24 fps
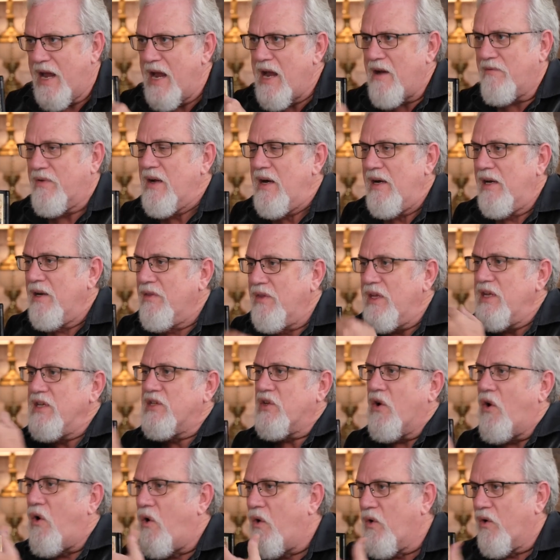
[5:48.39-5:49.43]
have
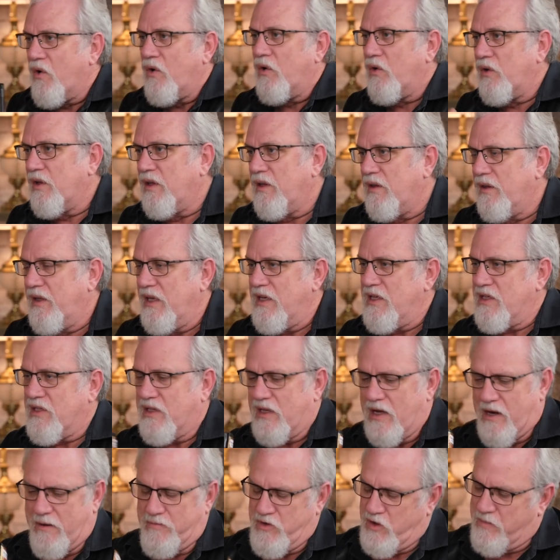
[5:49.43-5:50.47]
these oral,
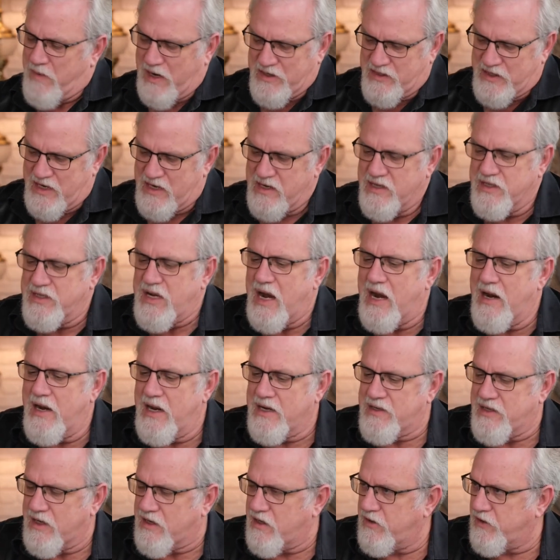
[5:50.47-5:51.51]
you might say,
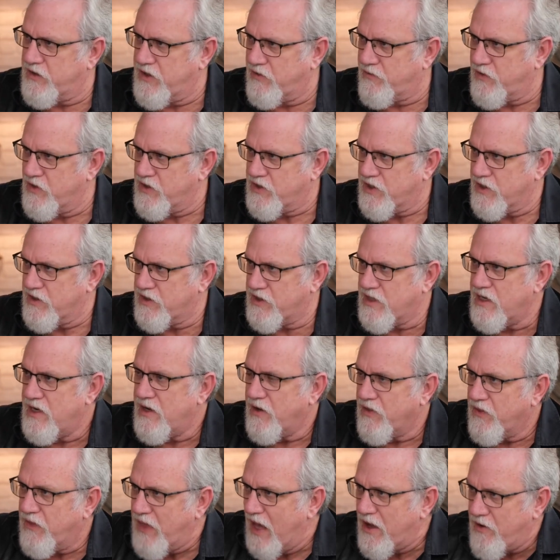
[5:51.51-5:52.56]
dialectical differences
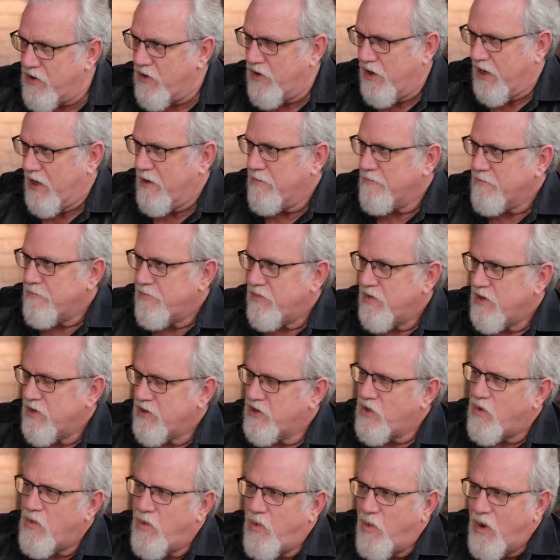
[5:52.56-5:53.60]
that early.
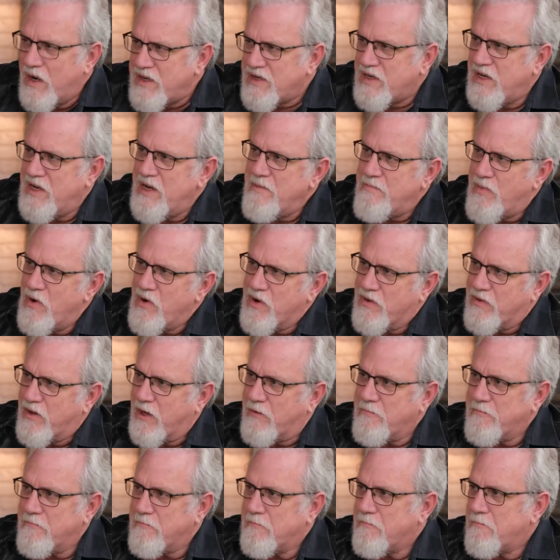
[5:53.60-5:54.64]
So what did he burn
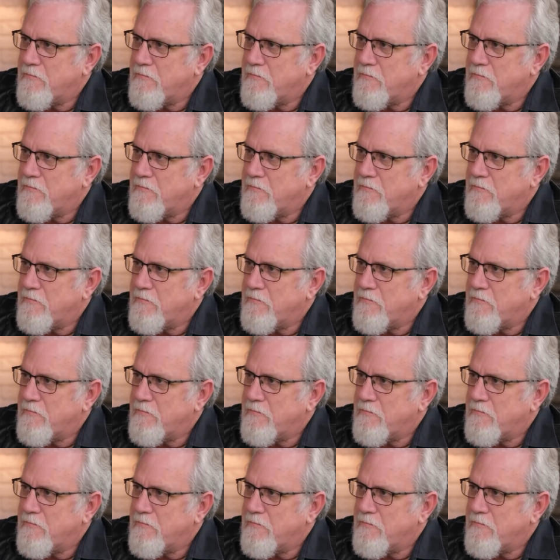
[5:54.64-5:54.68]
then?